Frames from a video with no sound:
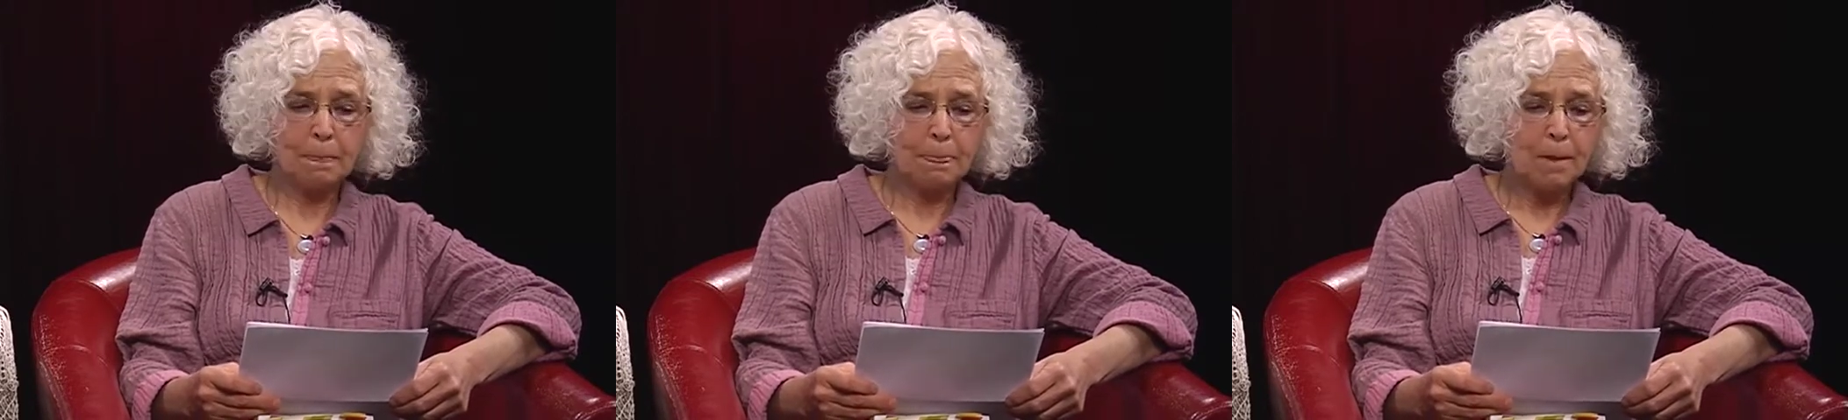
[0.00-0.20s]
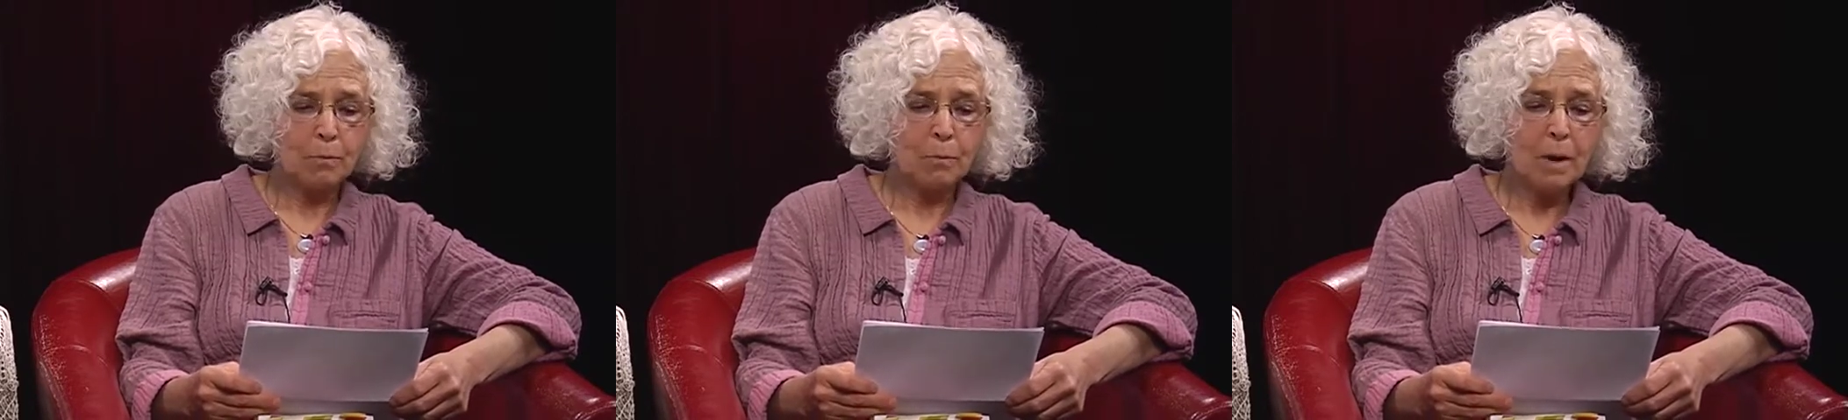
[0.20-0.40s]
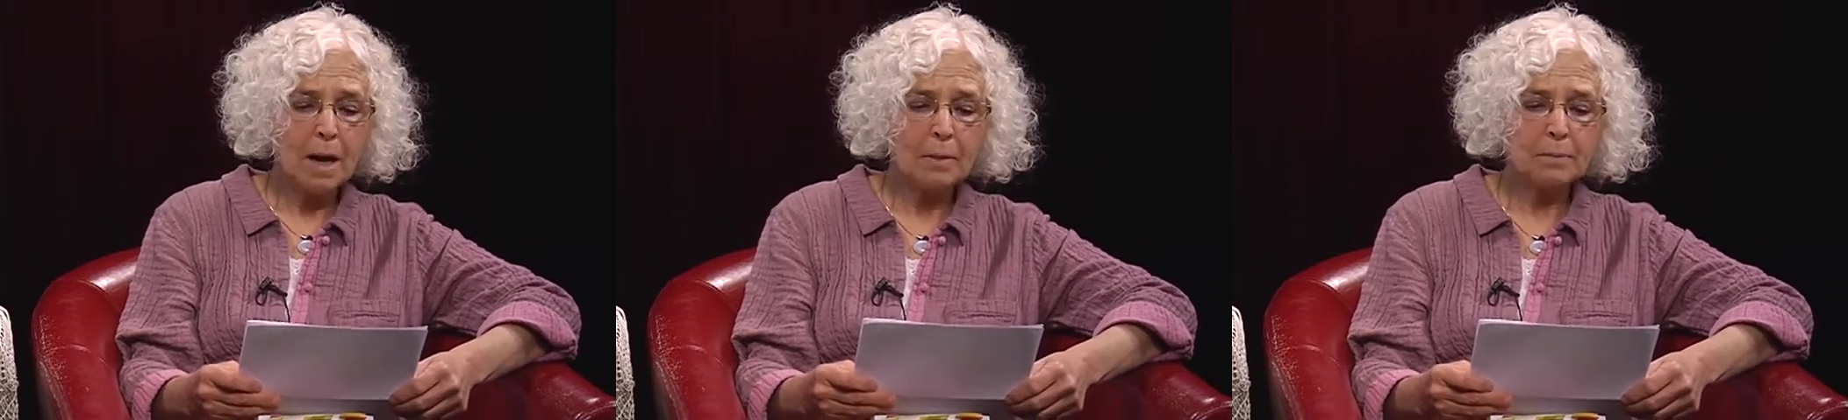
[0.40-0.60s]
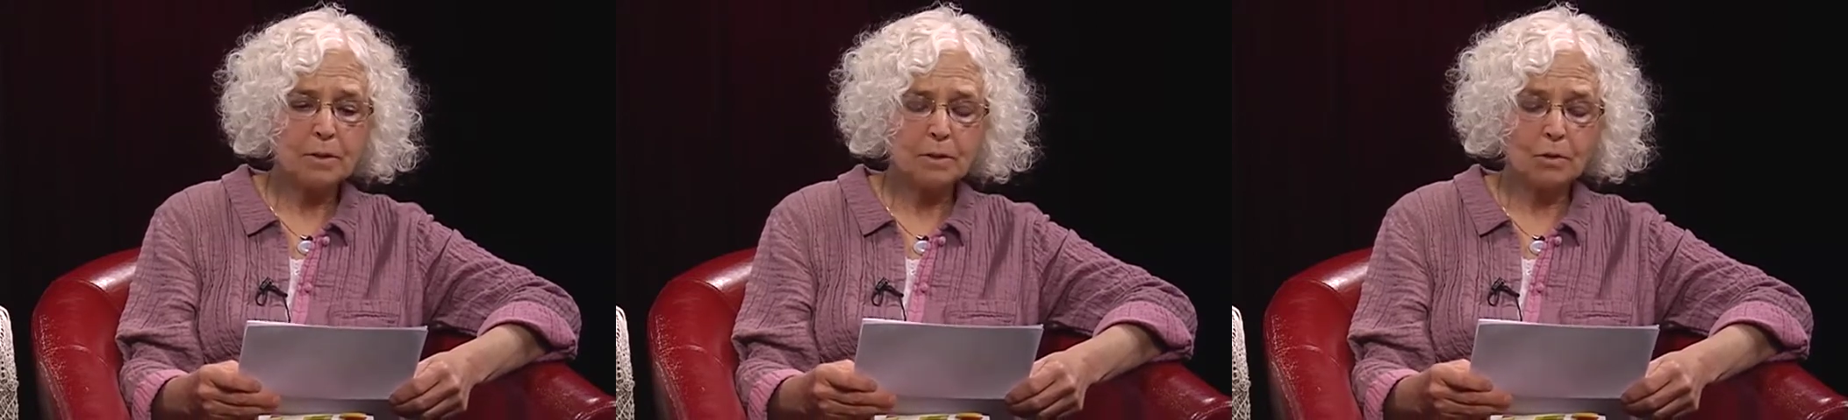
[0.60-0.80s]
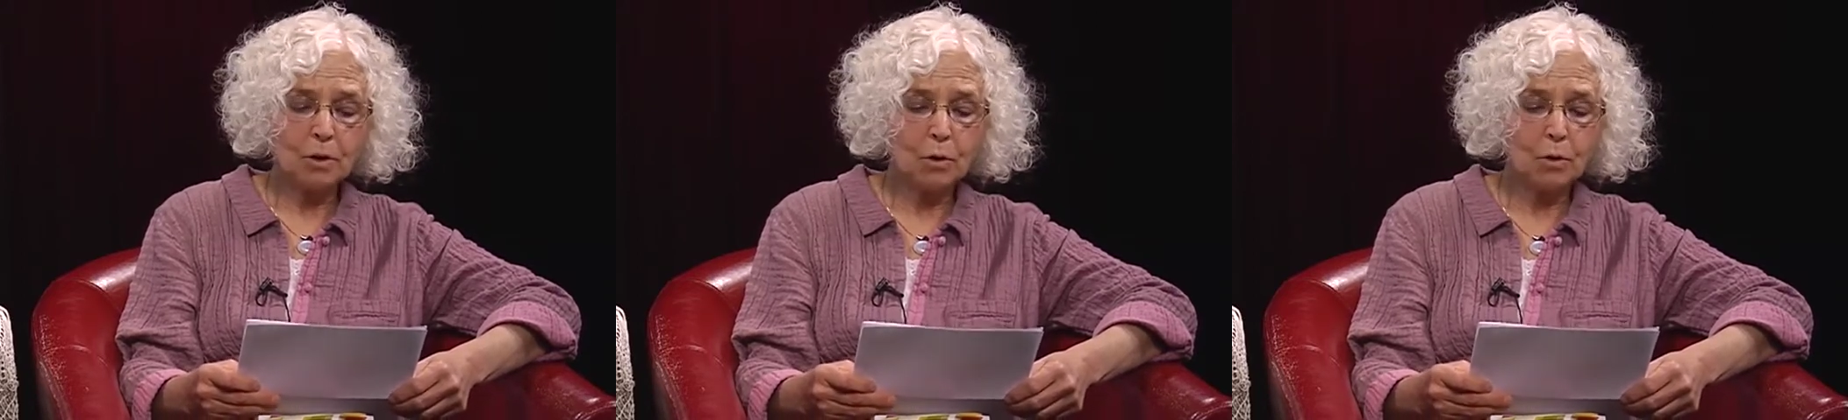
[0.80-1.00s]
wrapped in
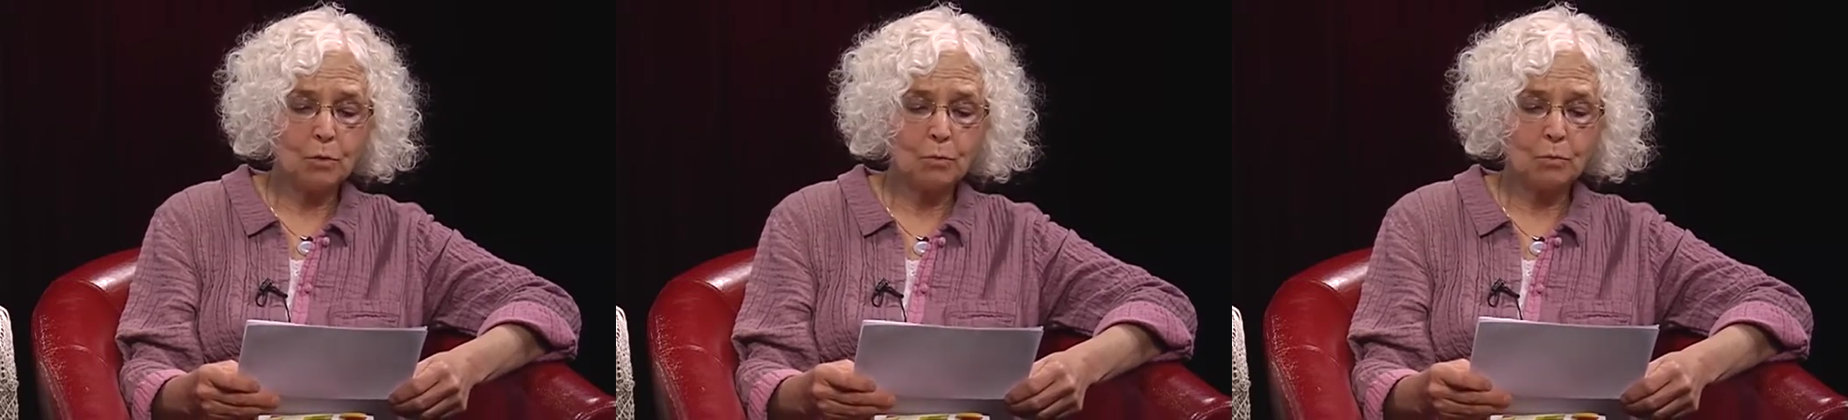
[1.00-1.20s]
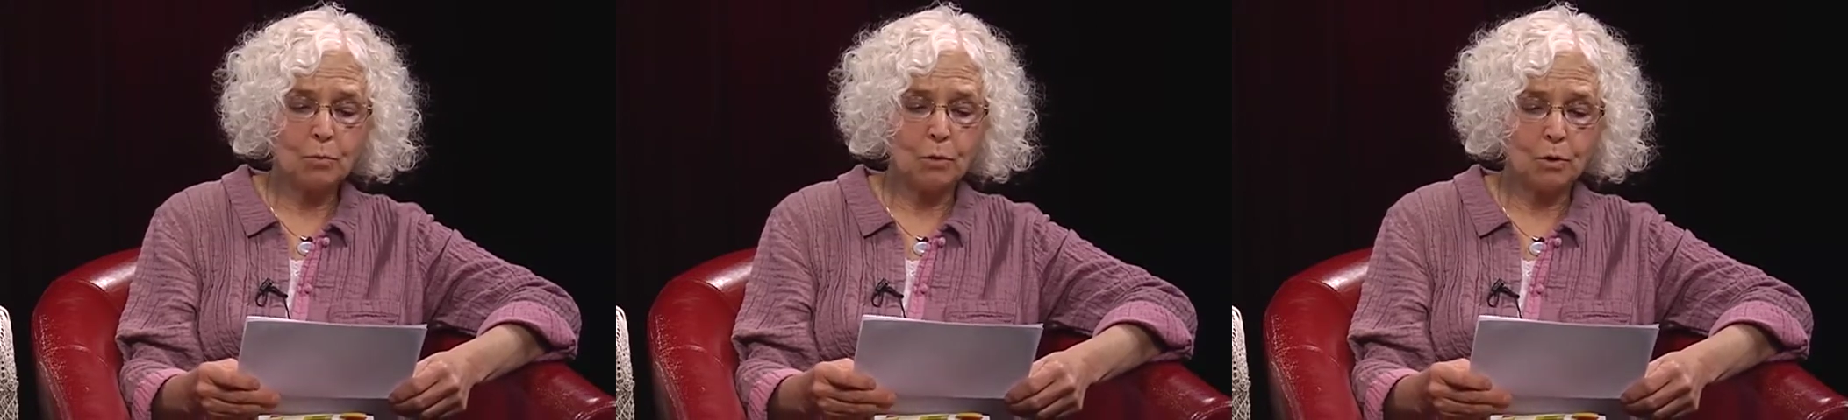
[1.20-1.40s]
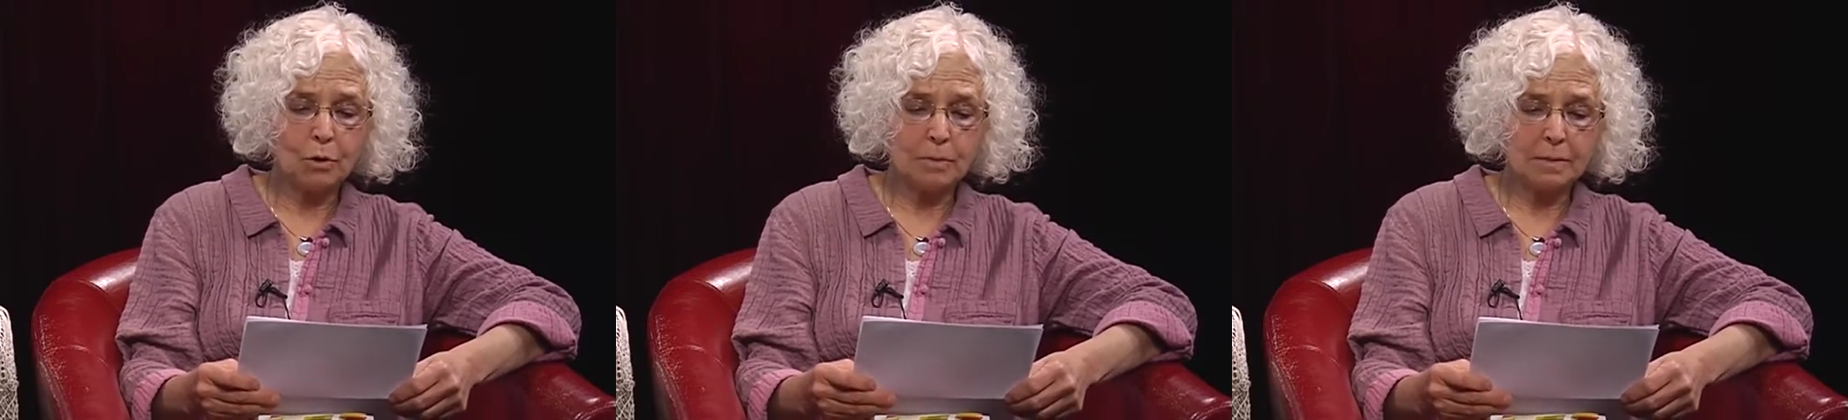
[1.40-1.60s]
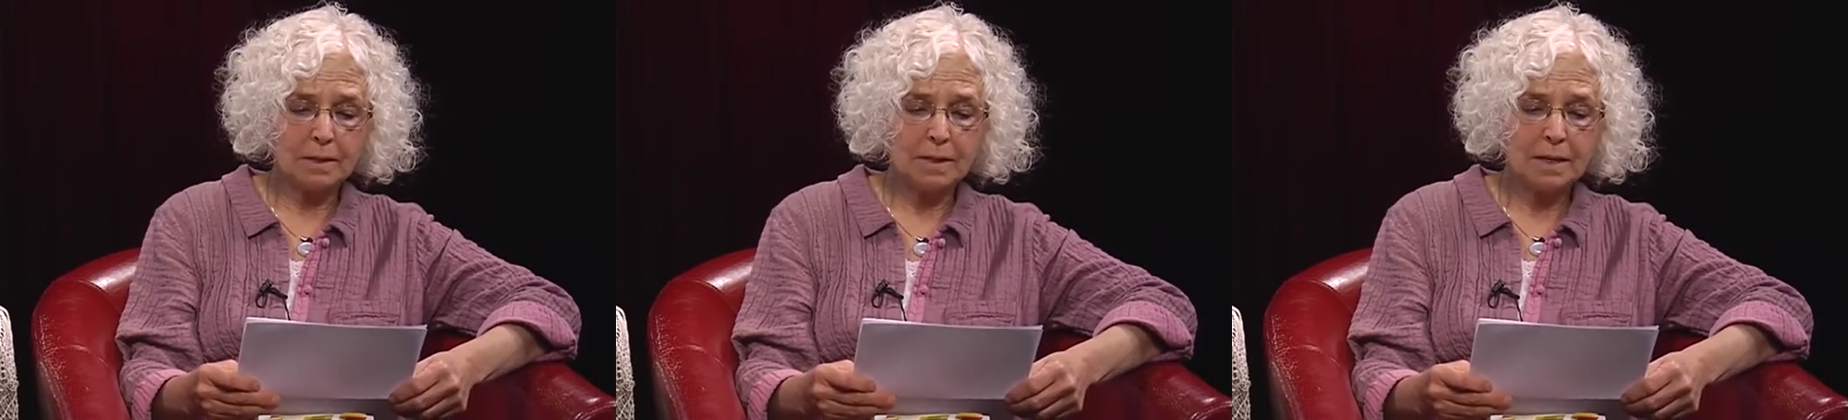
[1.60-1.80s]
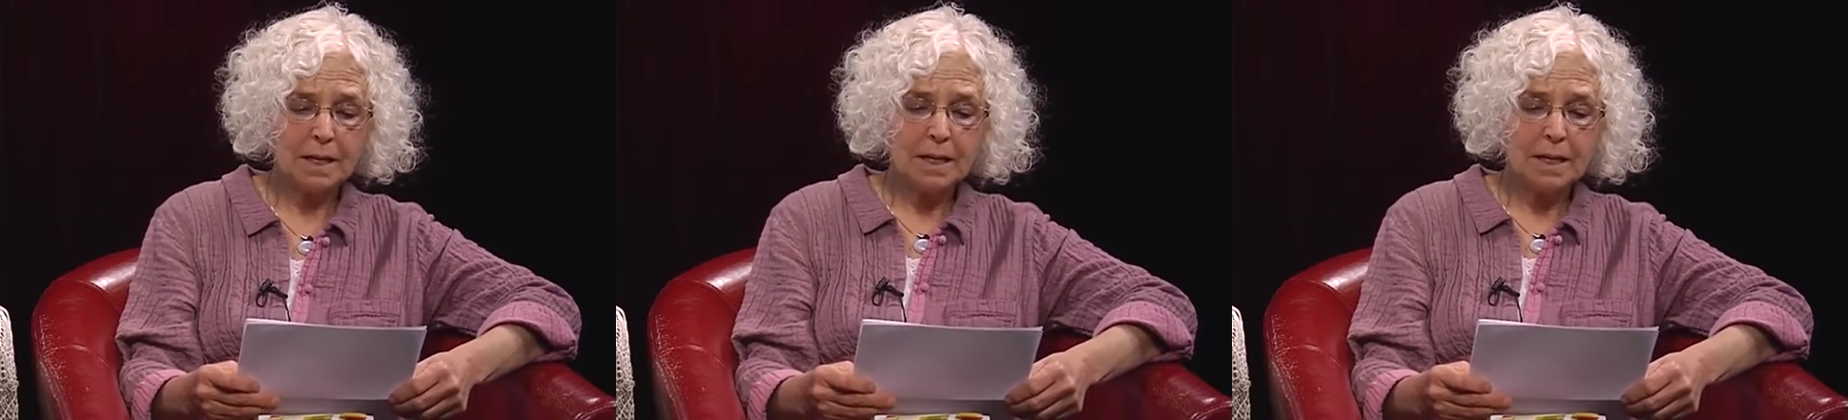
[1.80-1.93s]
her own warmth,